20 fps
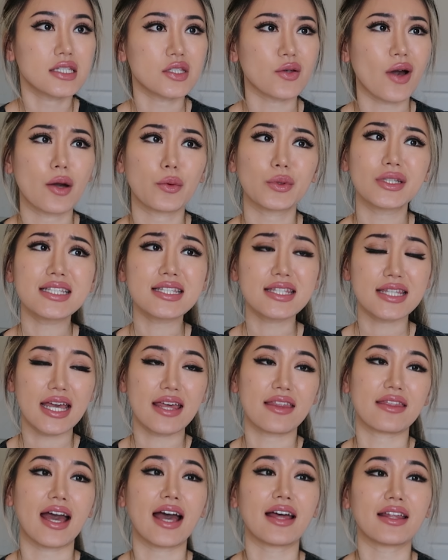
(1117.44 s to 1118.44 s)
So I wouldn't
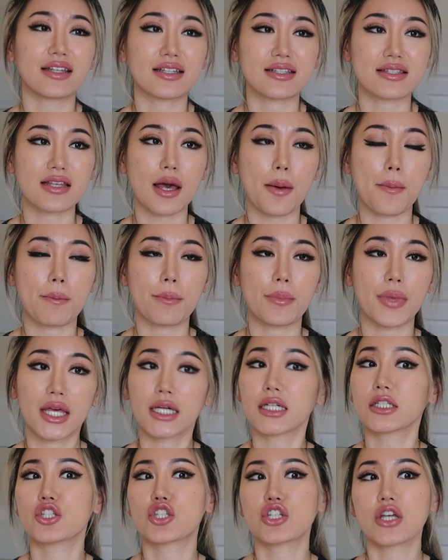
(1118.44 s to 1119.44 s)
say that is a
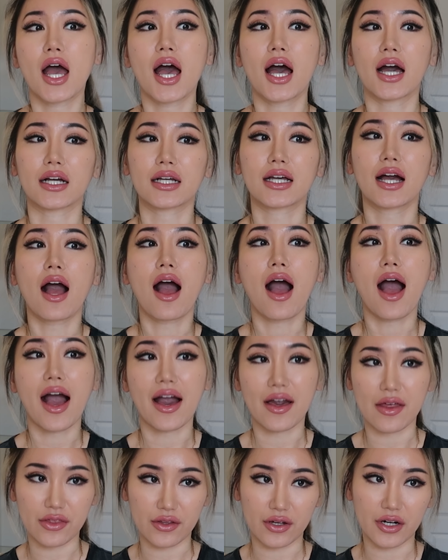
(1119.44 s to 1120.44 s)
big chunk
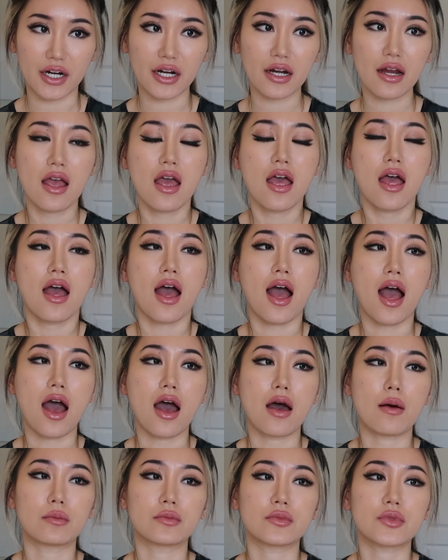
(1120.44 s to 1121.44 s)
either.
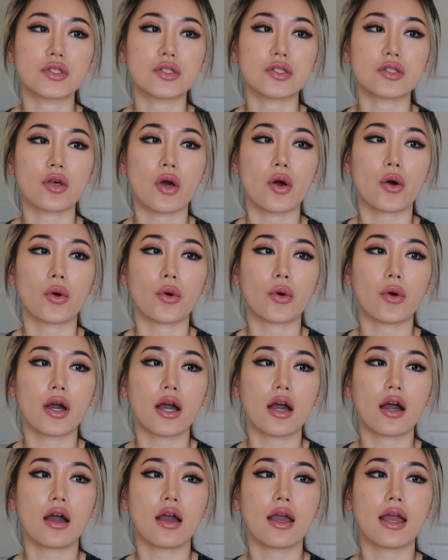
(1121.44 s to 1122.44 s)
Um, so
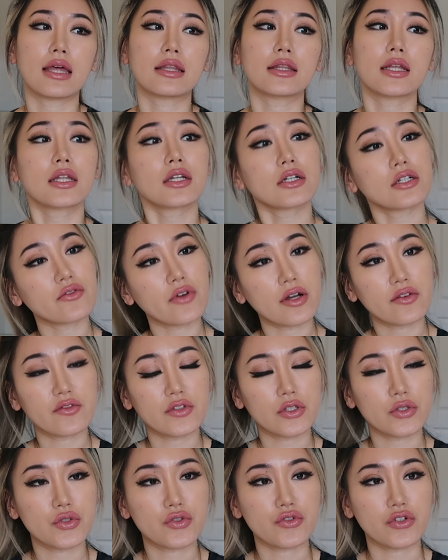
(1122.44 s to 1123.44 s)
Another
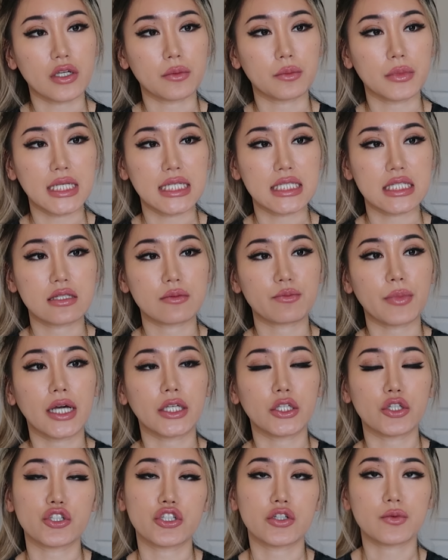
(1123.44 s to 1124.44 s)
revenue stream is by
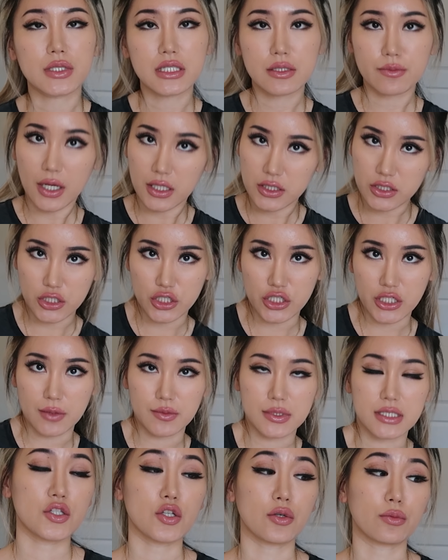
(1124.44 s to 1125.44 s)
YouTube
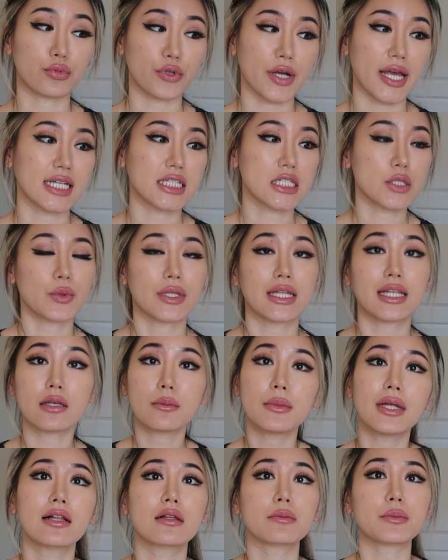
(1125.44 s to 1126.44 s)
sponsorships. So brands would
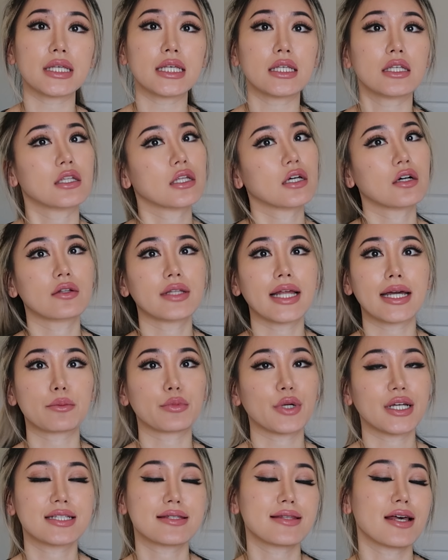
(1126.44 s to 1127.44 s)
email me, you know, like
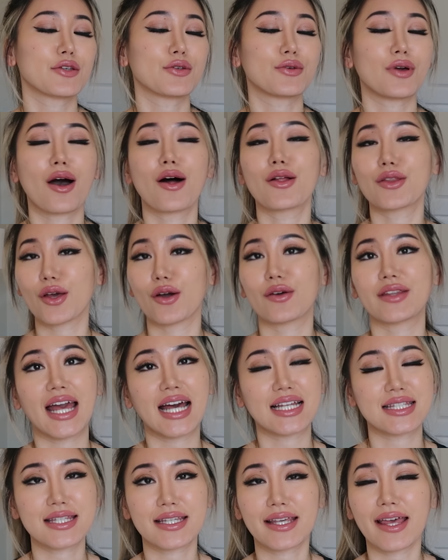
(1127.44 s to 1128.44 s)
brands that you all know,
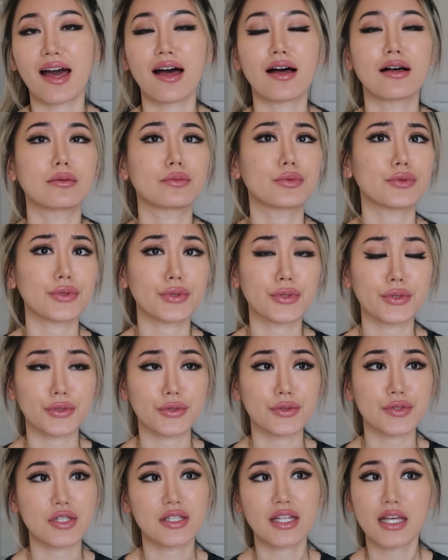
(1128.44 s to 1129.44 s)
Nasty Gal,
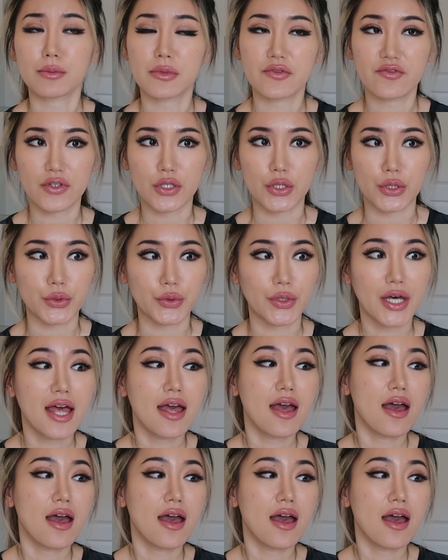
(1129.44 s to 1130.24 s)
Boohoo, to name a few.